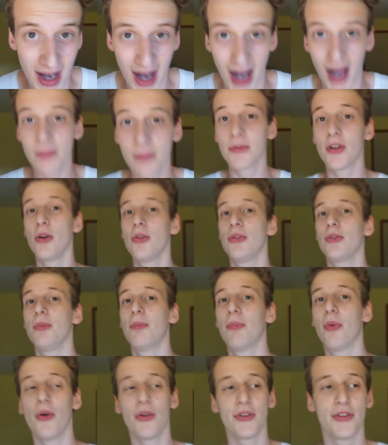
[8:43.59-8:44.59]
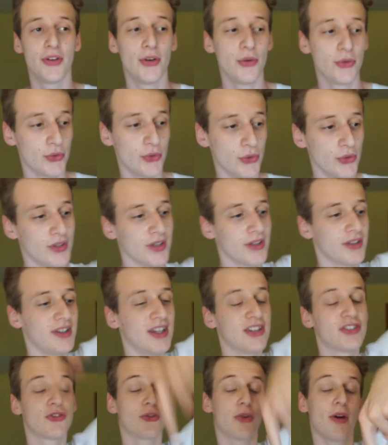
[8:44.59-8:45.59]
I'm going to point you to the
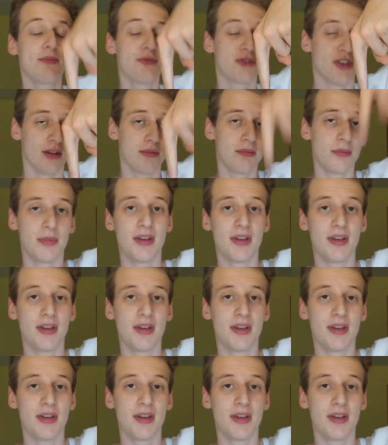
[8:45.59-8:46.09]
description,